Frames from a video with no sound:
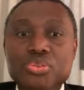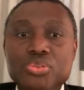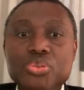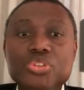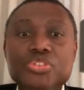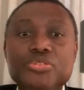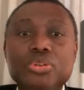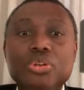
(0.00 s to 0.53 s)

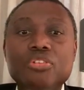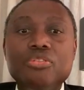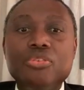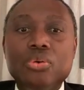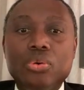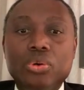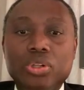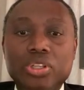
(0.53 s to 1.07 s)
useful of
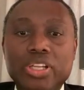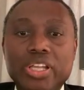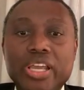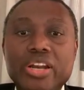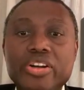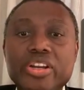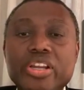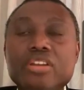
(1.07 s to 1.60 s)
all
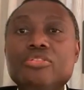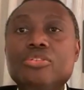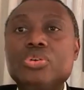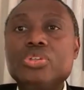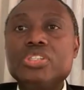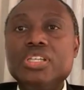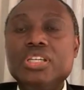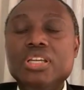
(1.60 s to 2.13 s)
in
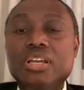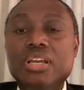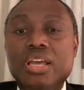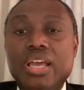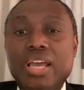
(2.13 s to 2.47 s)
reinforcing